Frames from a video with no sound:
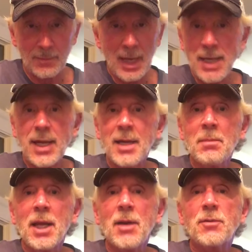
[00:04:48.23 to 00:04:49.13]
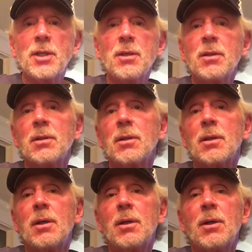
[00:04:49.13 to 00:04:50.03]
and I'm left here
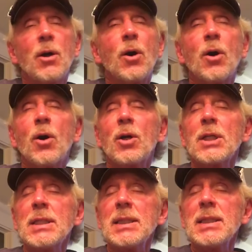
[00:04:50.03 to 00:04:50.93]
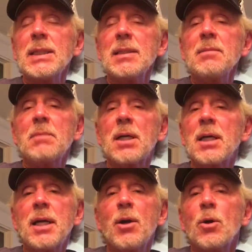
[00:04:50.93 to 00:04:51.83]
on
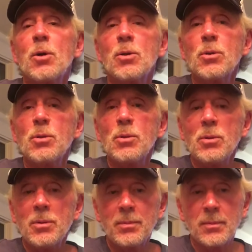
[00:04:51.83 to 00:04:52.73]
my own?